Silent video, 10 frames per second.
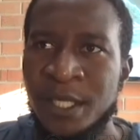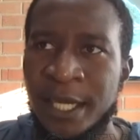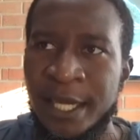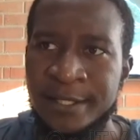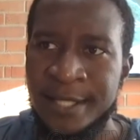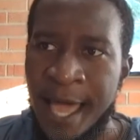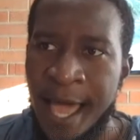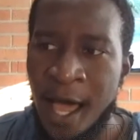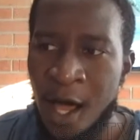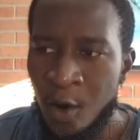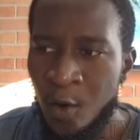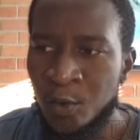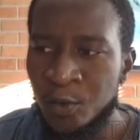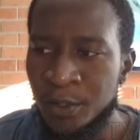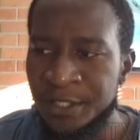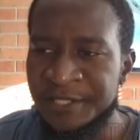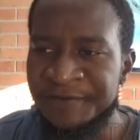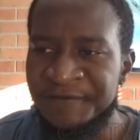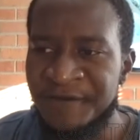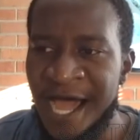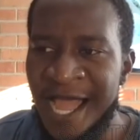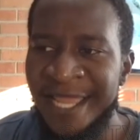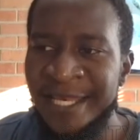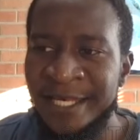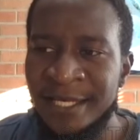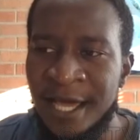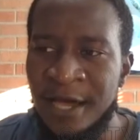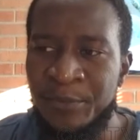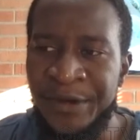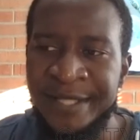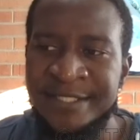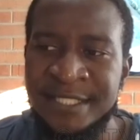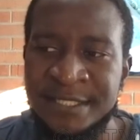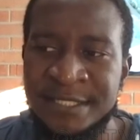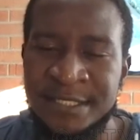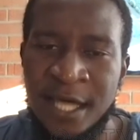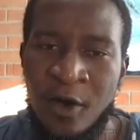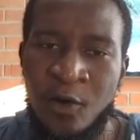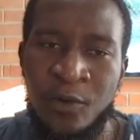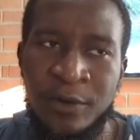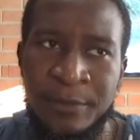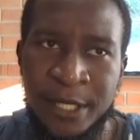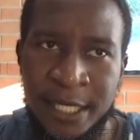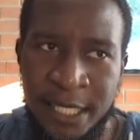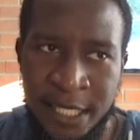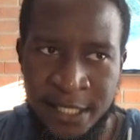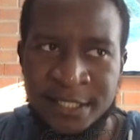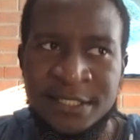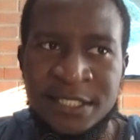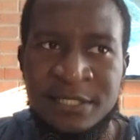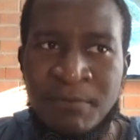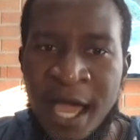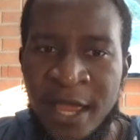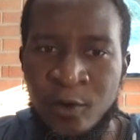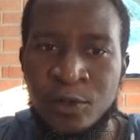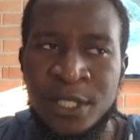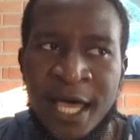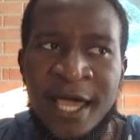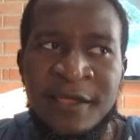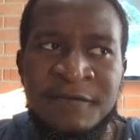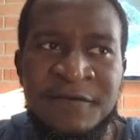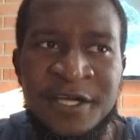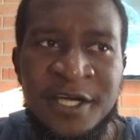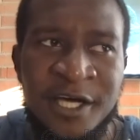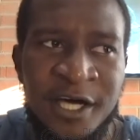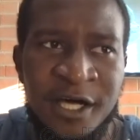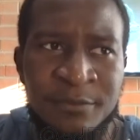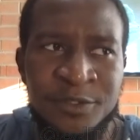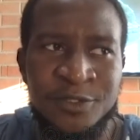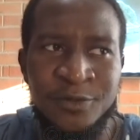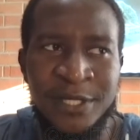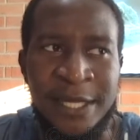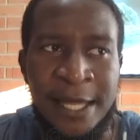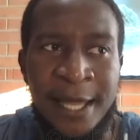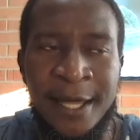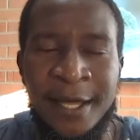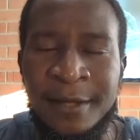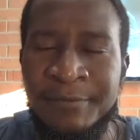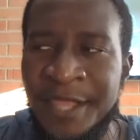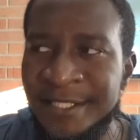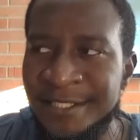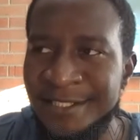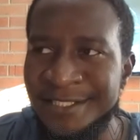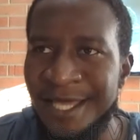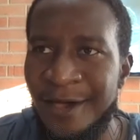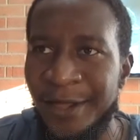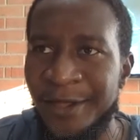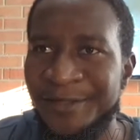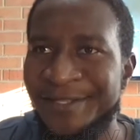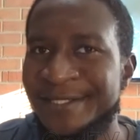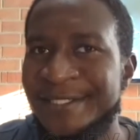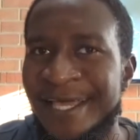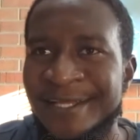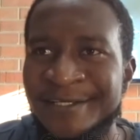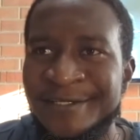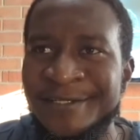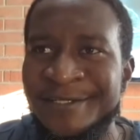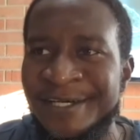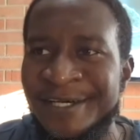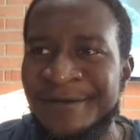and how divine her presence now is in my own life. So yeah, that's just how I got the title.